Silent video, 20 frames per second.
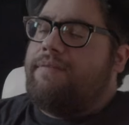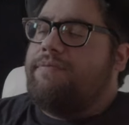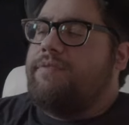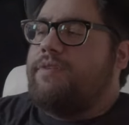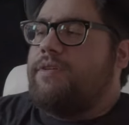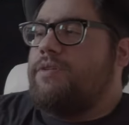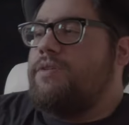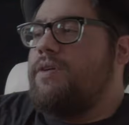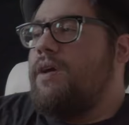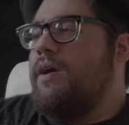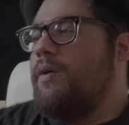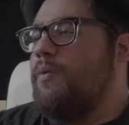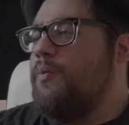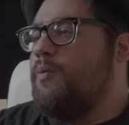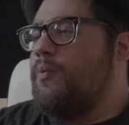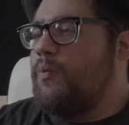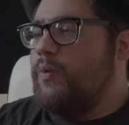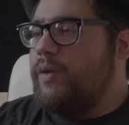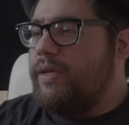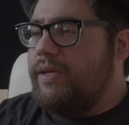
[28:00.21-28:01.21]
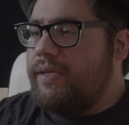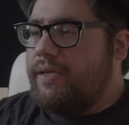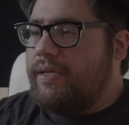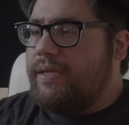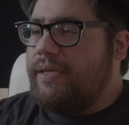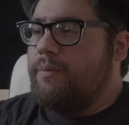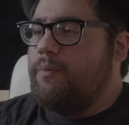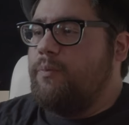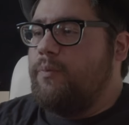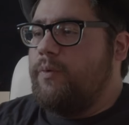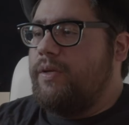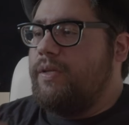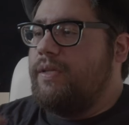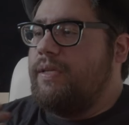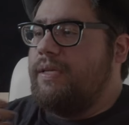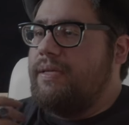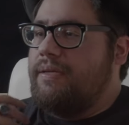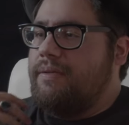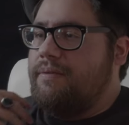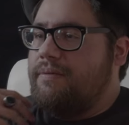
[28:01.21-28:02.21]
After Dark really,
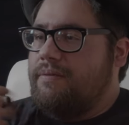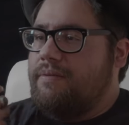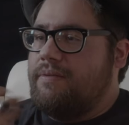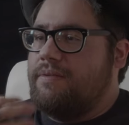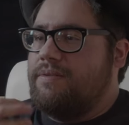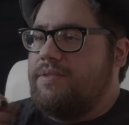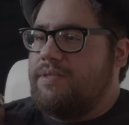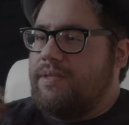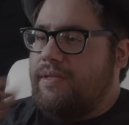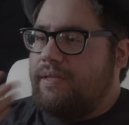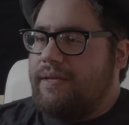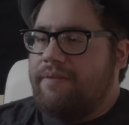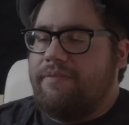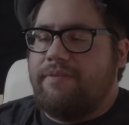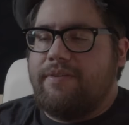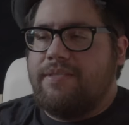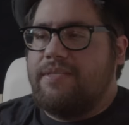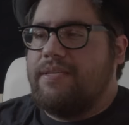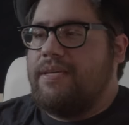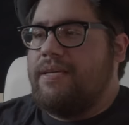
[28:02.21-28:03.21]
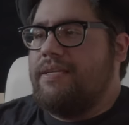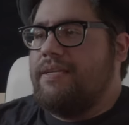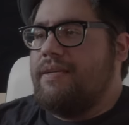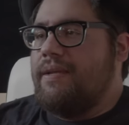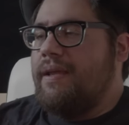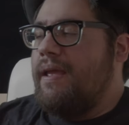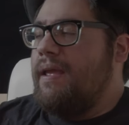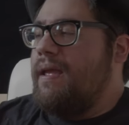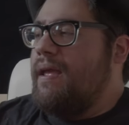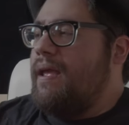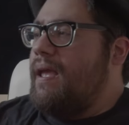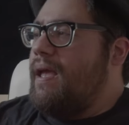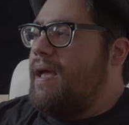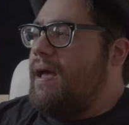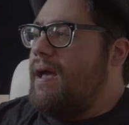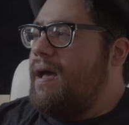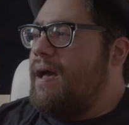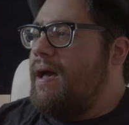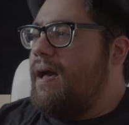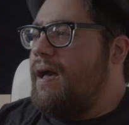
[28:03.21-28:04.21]
really delivers it.
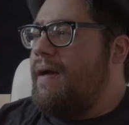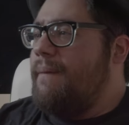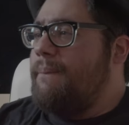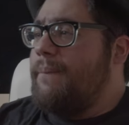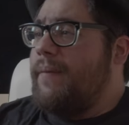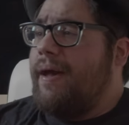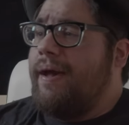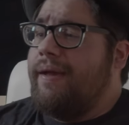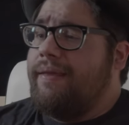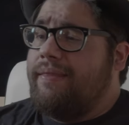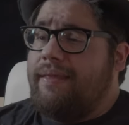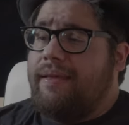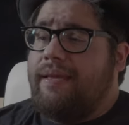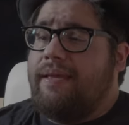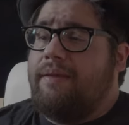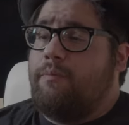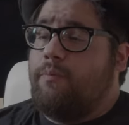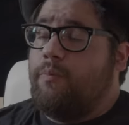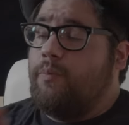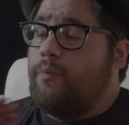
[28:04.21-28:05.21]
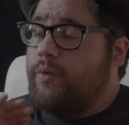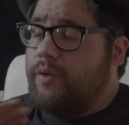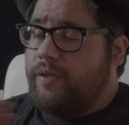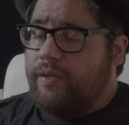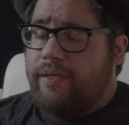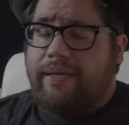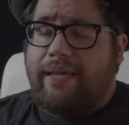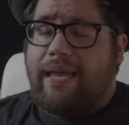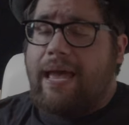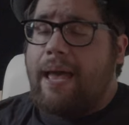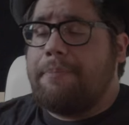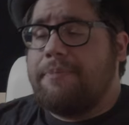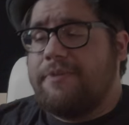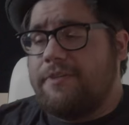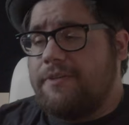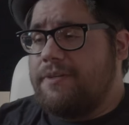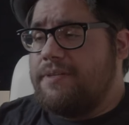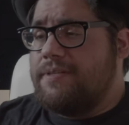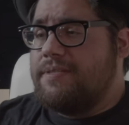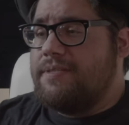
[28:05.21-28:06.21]
Um, I think it really
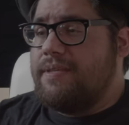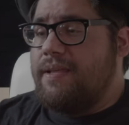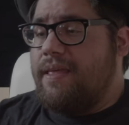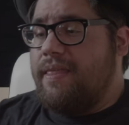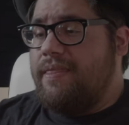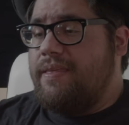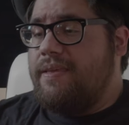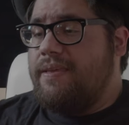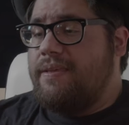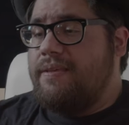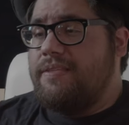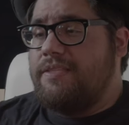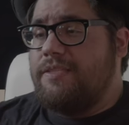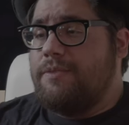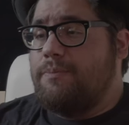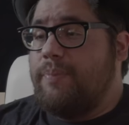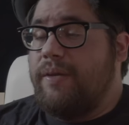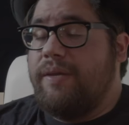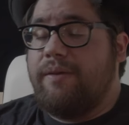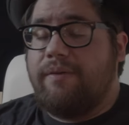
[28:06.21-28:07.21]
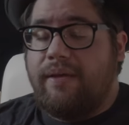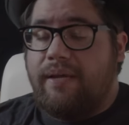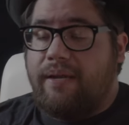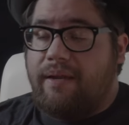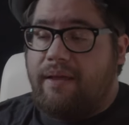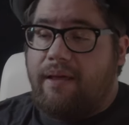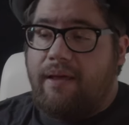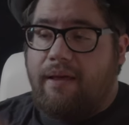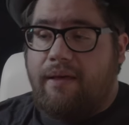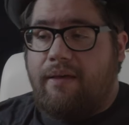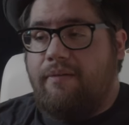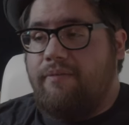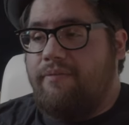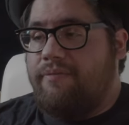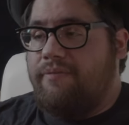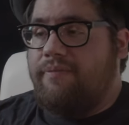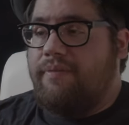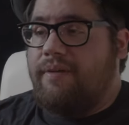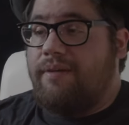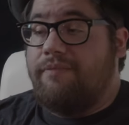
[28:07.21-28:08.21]
captures the spirit
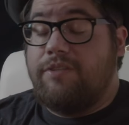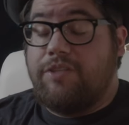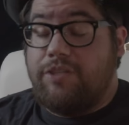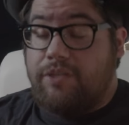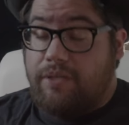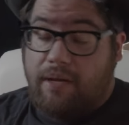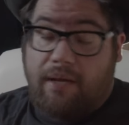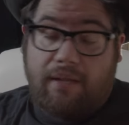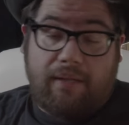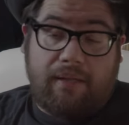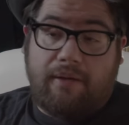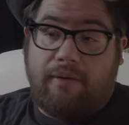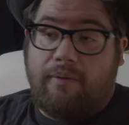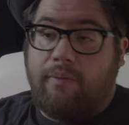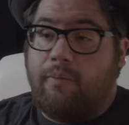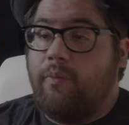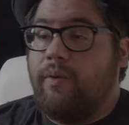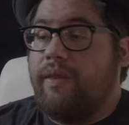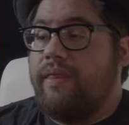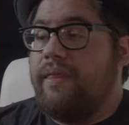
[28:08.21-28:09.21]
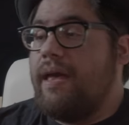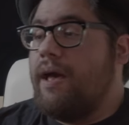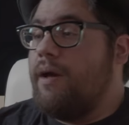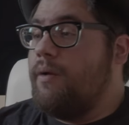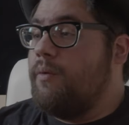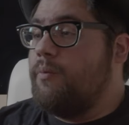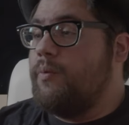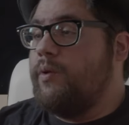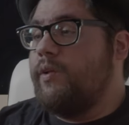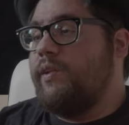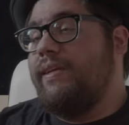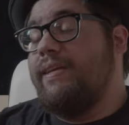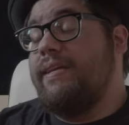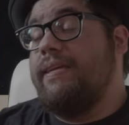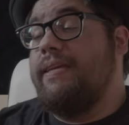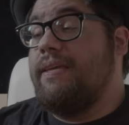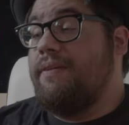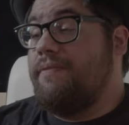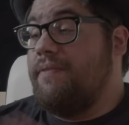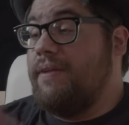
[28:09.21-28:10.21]
of, of Giallo without
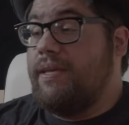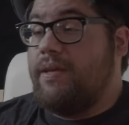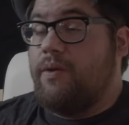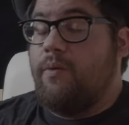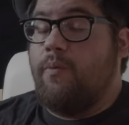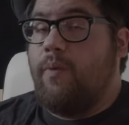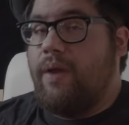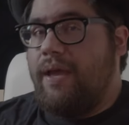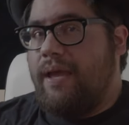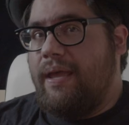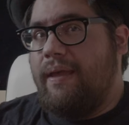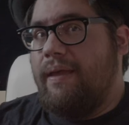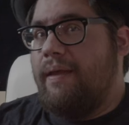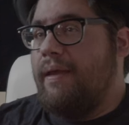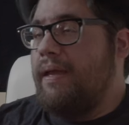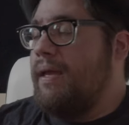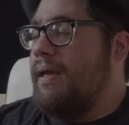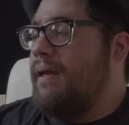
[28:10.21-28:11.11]
really giving it away.